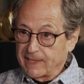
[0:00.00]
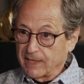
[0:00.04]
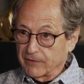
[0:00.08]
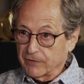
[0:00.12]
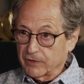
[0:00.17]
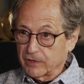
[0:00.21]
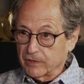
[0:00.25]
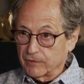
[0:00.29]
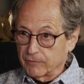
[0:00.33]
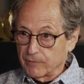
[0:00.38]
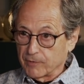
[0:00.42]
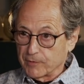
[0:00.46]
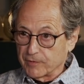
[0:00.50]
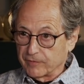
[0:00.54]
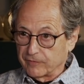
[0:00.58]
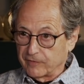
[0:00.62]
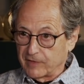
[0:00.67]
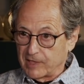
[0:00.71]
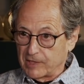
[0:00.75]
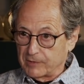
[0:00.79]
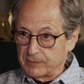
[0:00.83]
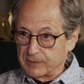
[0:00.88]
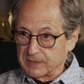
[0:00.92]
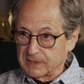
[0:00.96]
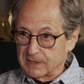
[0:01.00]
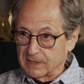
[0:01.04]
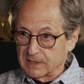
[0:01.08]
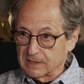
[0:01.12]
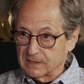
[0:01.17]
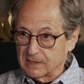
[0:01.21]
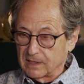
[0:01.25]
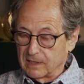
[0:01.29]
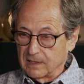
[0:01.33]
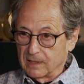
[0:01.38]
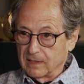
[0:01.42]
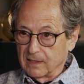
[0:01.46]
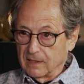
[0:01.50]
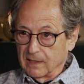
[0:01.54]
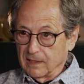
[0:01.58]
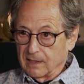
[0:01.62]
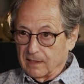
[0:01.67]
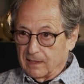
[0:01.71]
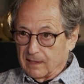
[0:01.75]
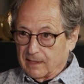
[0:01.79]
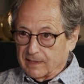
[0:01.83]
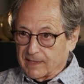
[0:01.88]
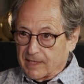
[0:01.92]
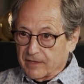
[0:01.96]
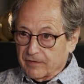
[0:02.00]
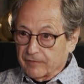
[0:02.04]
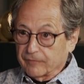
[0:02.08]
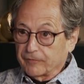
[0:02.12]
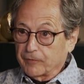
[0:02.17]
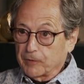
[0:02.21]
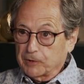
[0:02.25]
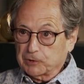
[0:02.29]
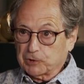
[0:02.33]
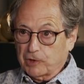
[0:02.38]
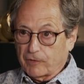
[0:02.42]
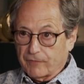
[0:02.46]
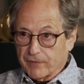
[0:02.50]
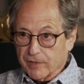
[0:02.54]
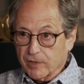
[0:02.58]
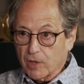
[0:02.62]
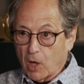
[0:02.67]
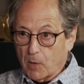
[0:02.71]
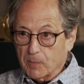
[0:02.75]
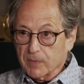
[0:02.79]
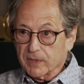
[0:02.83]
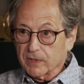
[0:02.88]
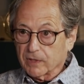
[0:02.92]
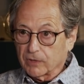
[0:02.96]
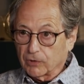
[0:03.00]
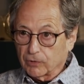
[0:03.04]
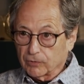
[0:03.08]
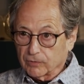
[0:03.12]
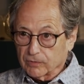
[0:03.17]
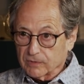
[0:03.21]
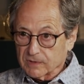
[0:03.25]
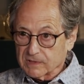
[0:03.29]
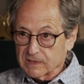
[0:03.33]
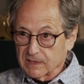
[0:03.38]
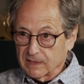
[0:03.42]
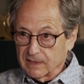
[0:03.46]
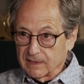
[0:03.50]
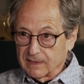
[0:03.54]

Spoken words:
other coronaviruses, another version of the common cold.